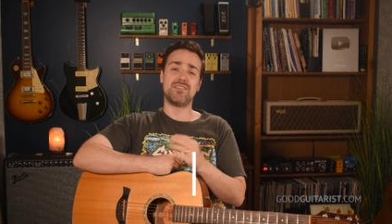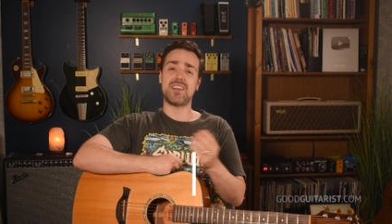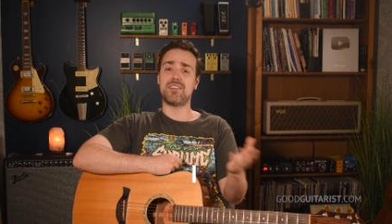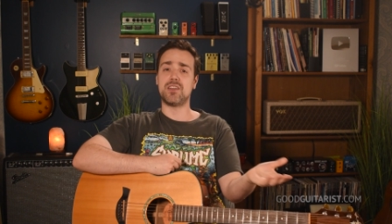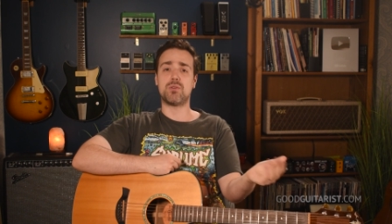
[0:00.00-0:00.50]
If you
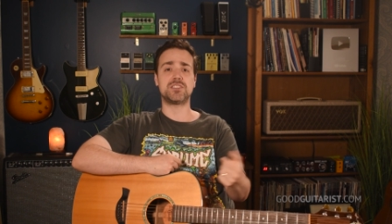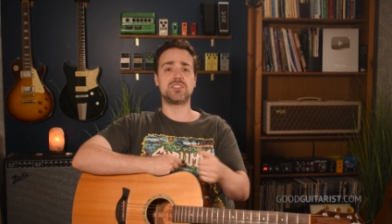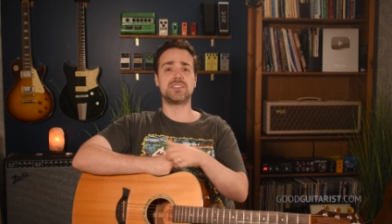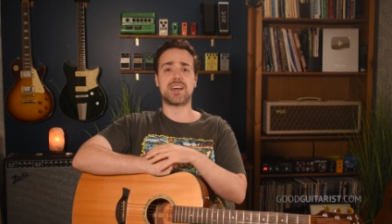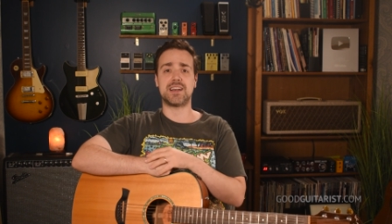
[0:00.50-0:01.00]
have any
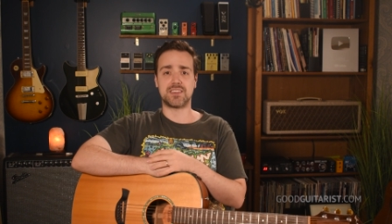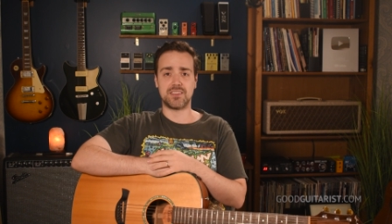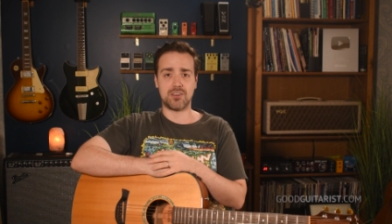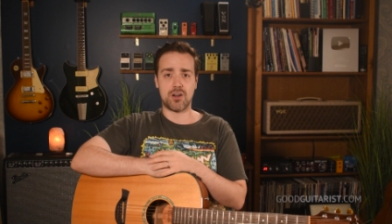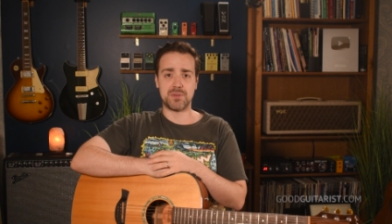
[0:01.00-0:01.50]
questions, ask in
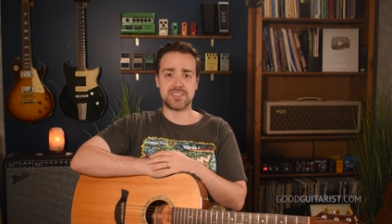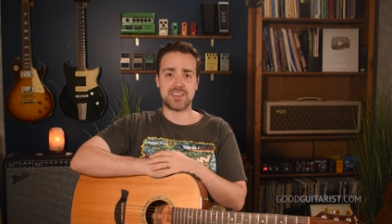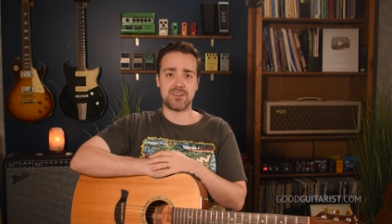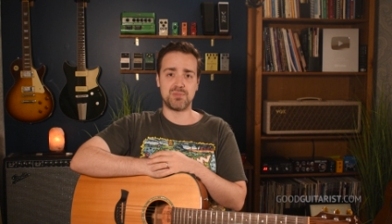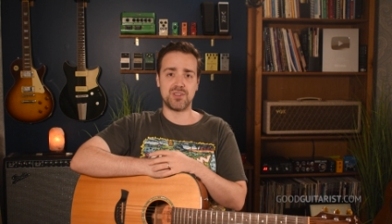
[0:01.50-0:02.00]
the comments
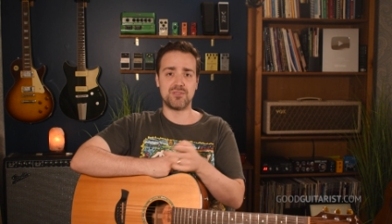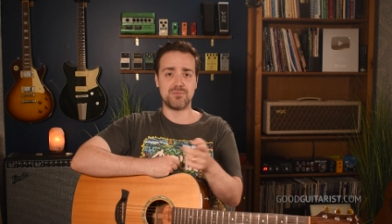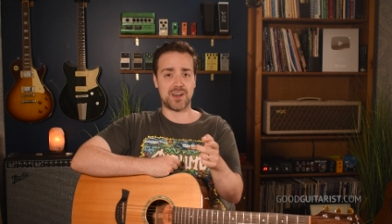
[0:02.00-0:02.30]
down below.